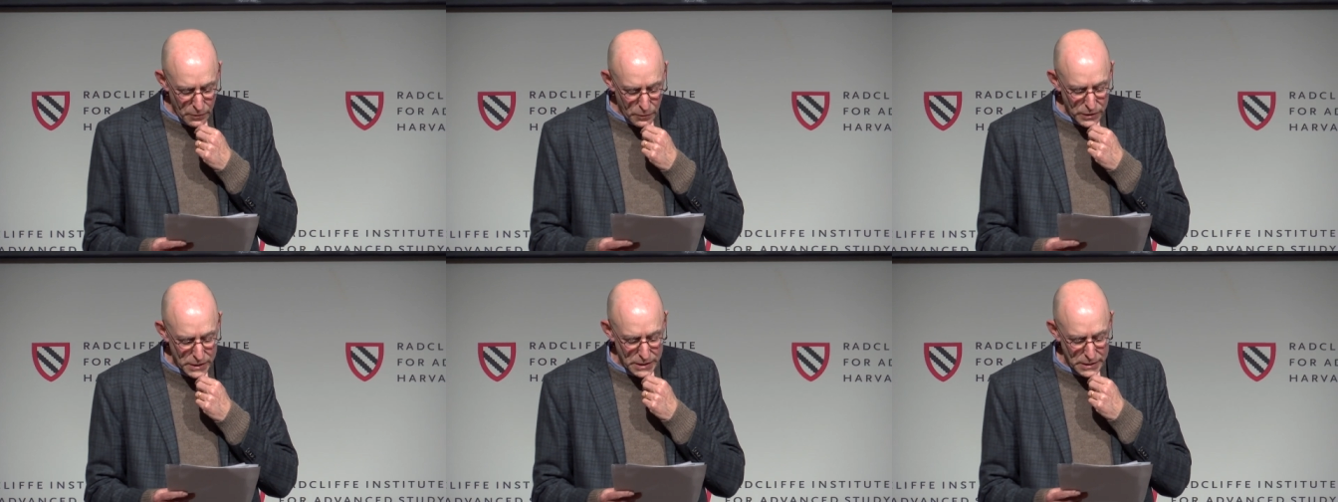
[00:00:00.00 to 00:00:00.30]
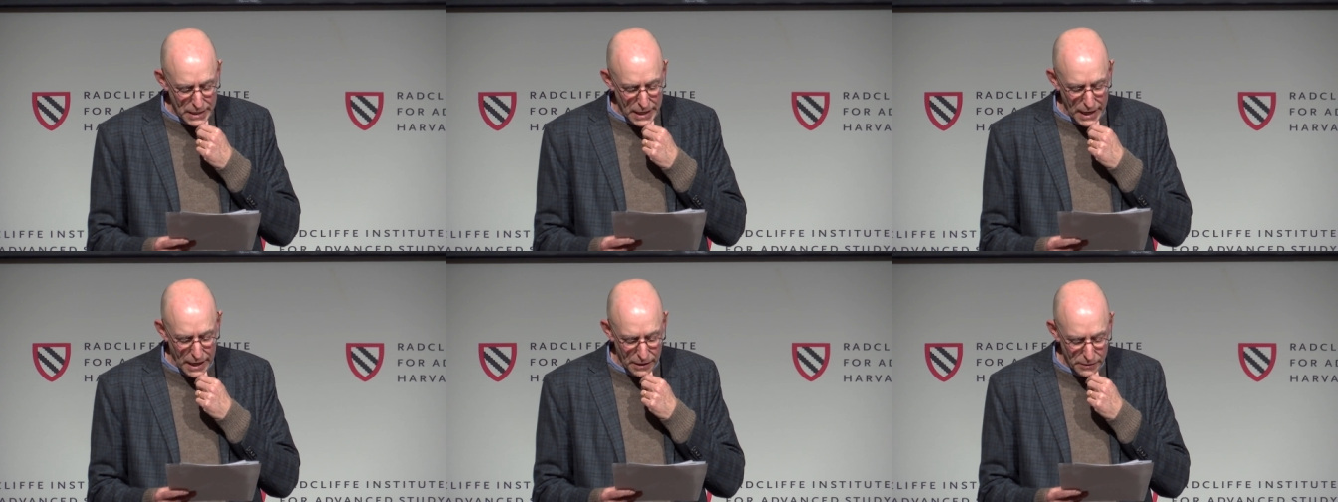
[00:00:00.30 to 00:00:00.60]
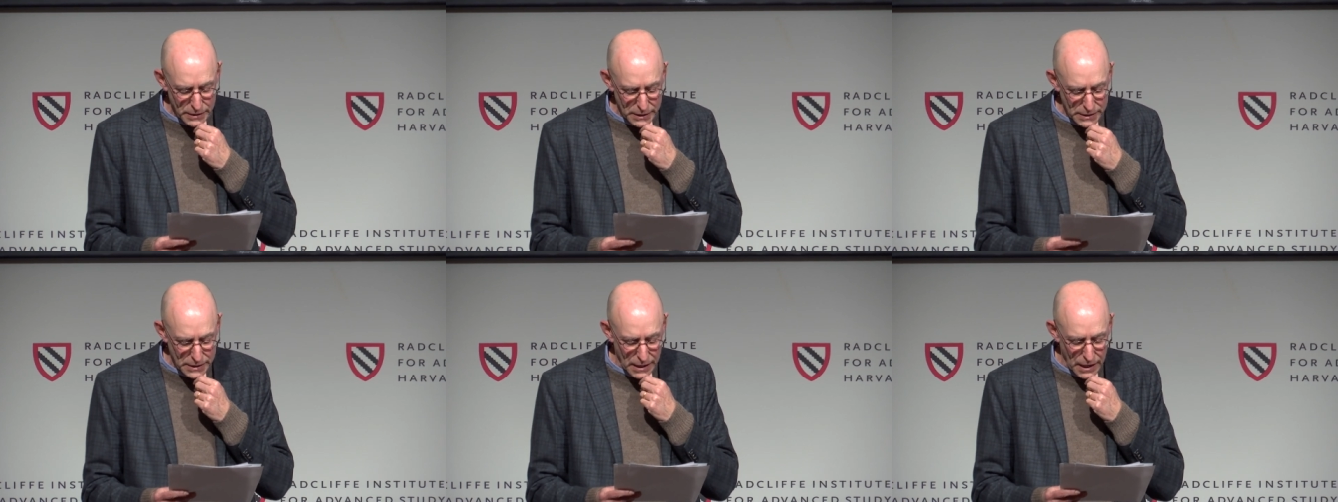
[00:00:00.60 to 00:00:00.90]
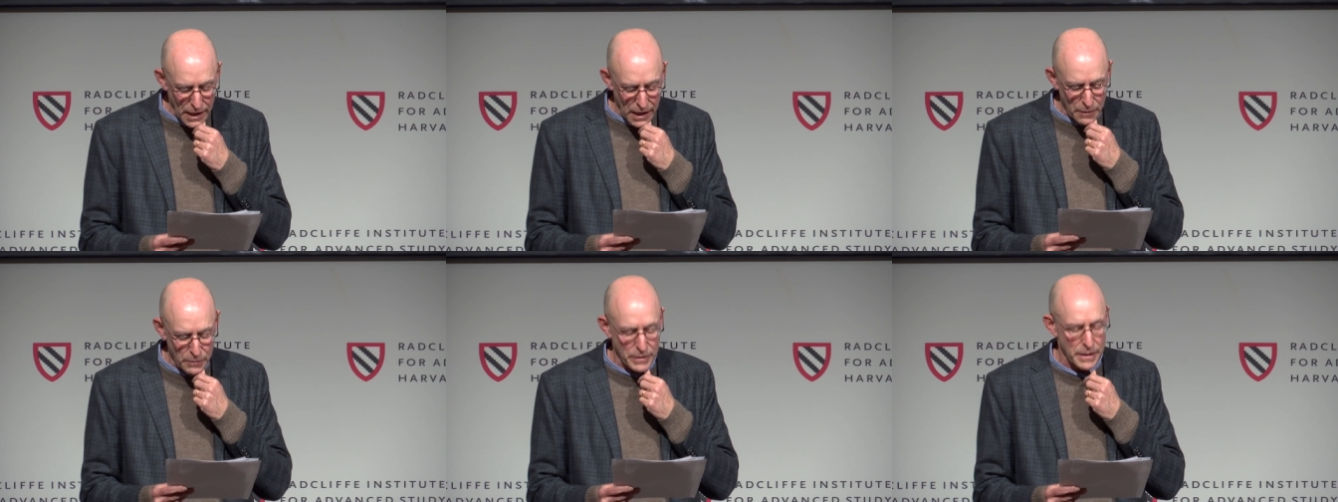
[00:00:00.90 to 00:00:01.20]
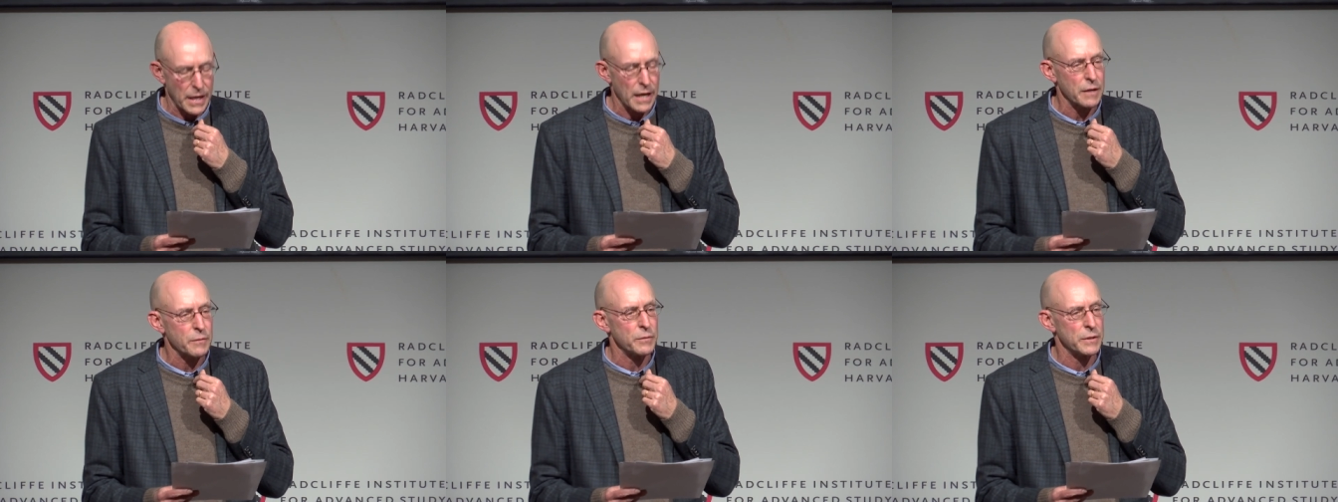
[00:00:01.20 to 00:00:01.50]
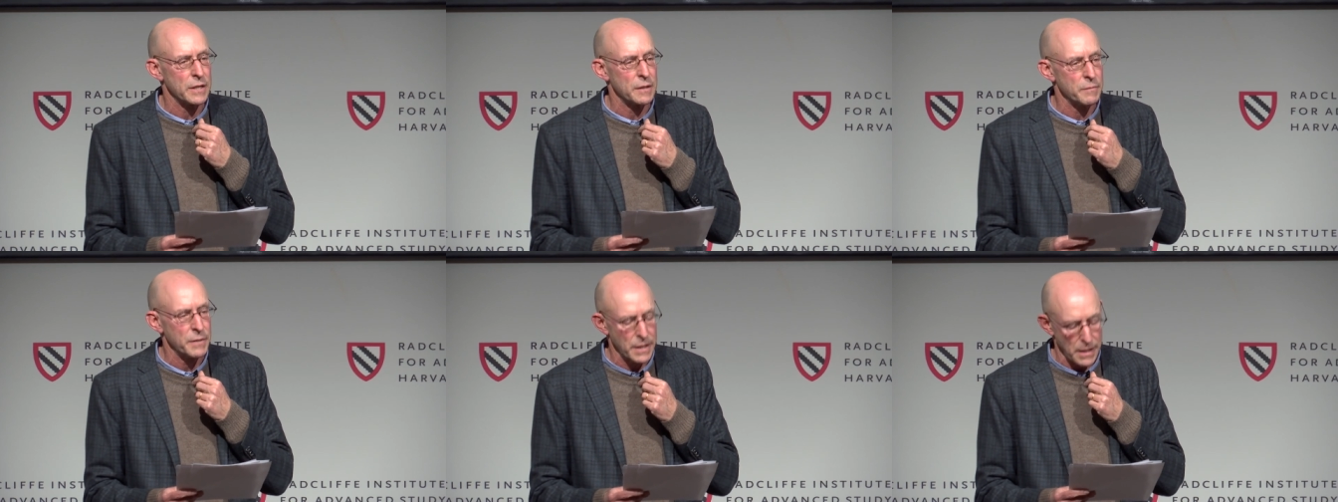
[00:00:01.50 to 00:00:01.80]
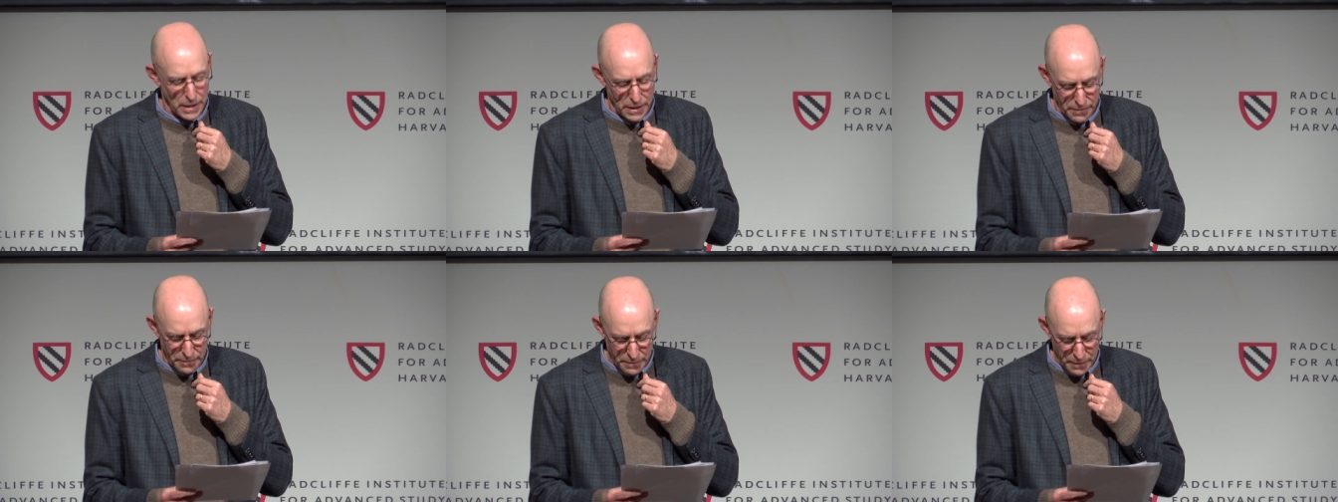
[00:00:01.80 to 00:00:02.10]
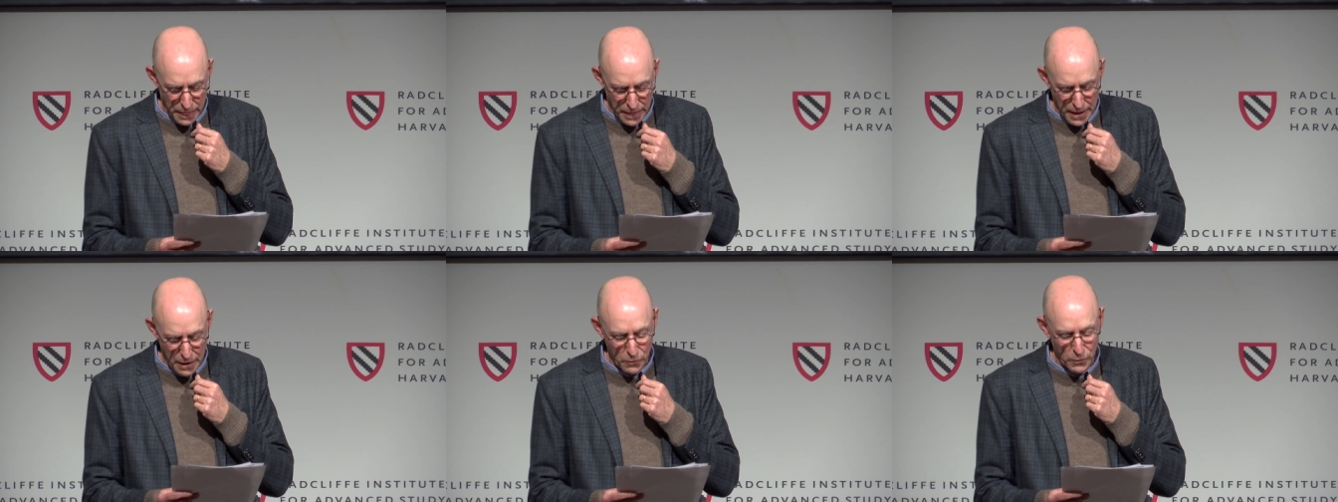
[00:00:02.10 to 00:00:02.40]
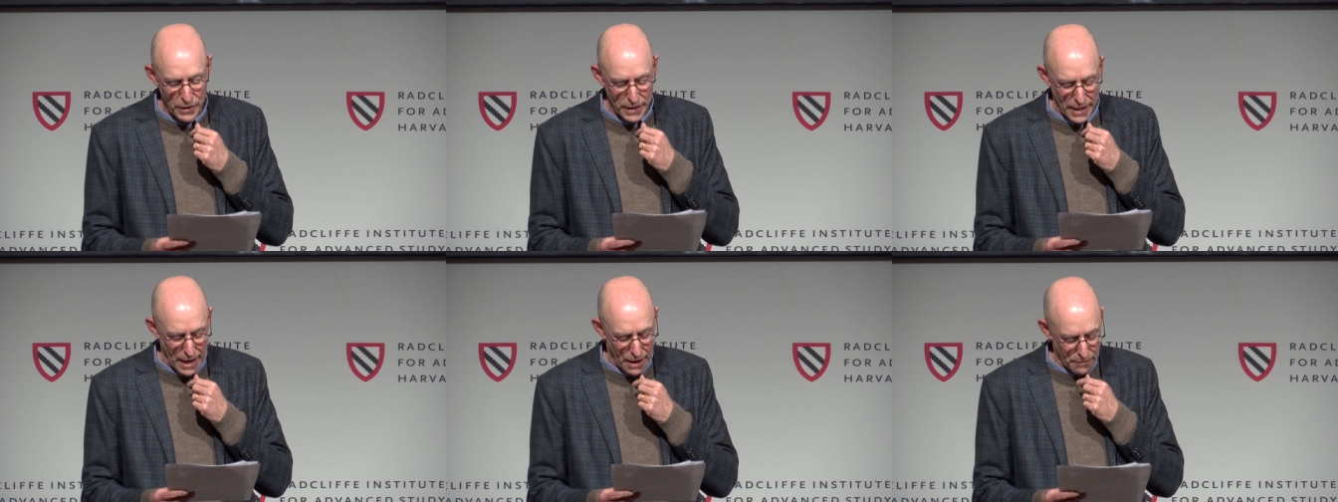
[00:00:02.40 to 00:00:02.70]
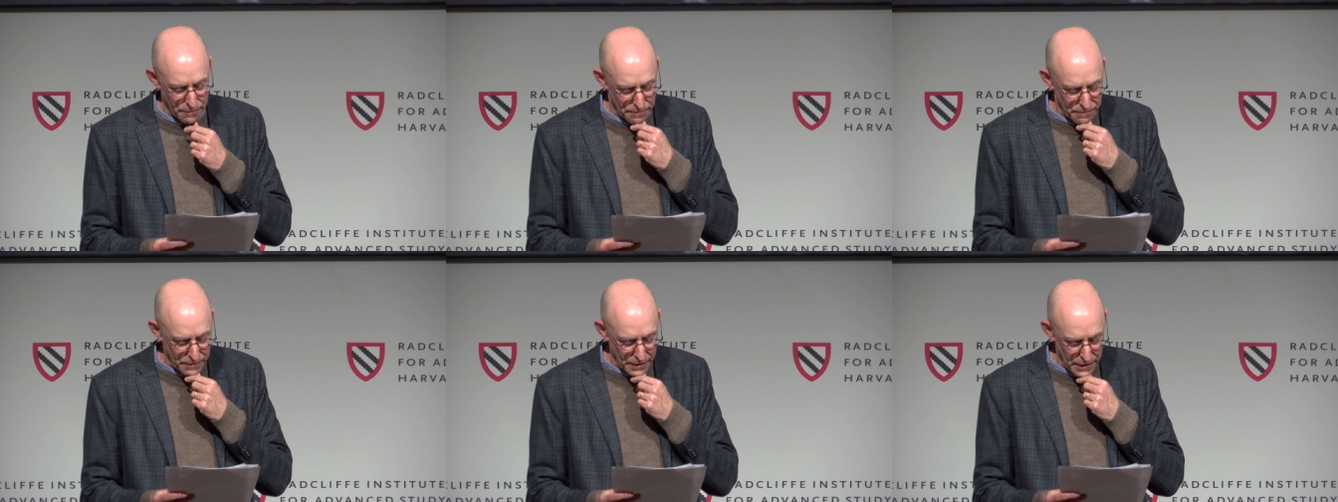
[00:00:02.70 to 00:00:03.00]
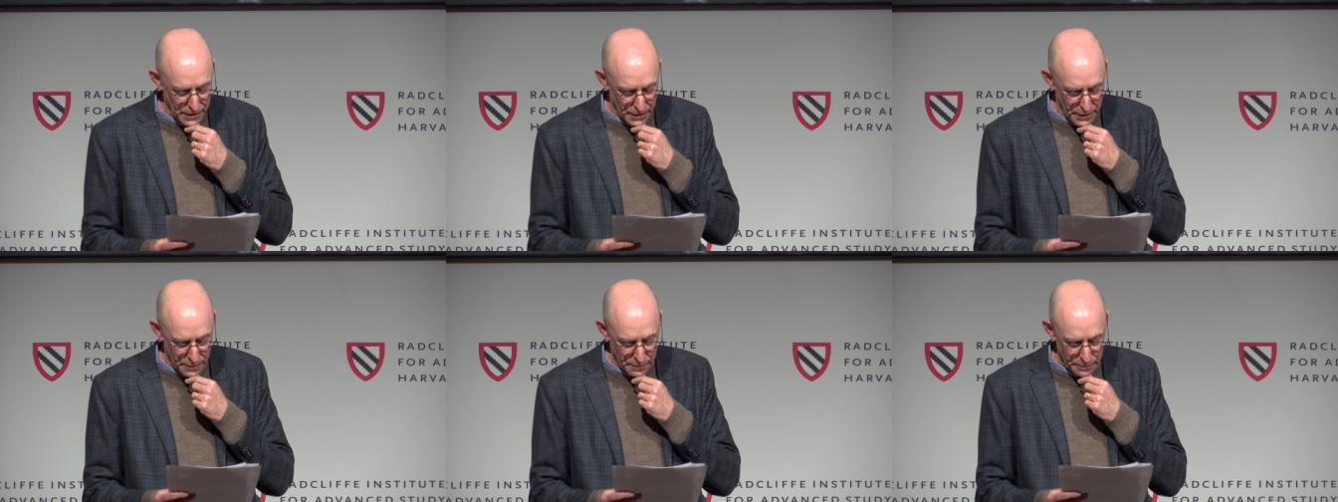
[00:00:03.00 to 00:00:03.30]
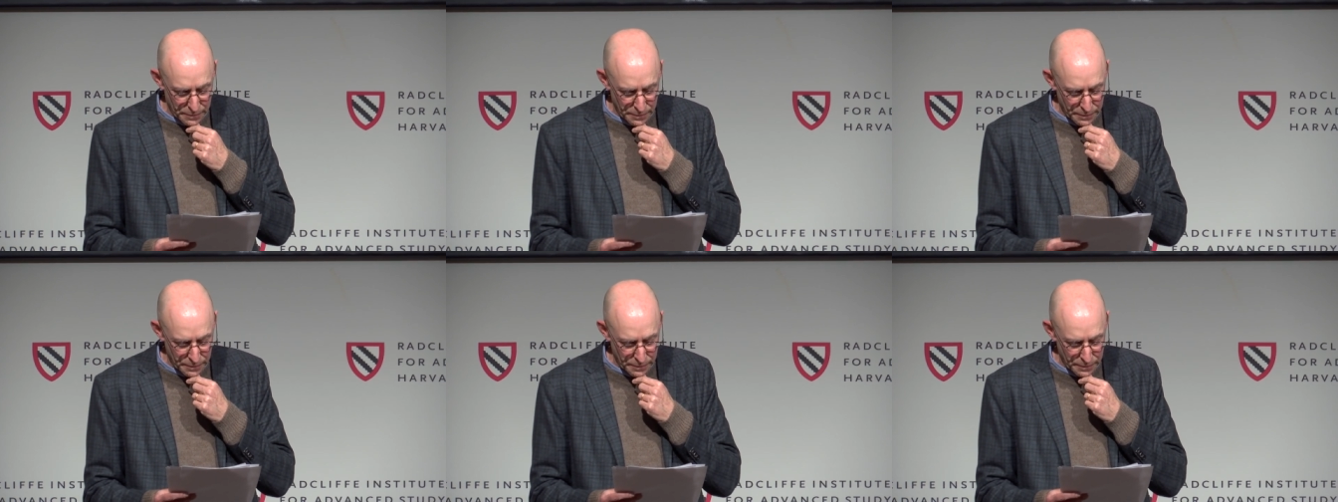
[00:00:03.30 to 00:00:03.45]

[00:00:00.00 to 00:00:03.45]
which is how to die with equanimity without fear.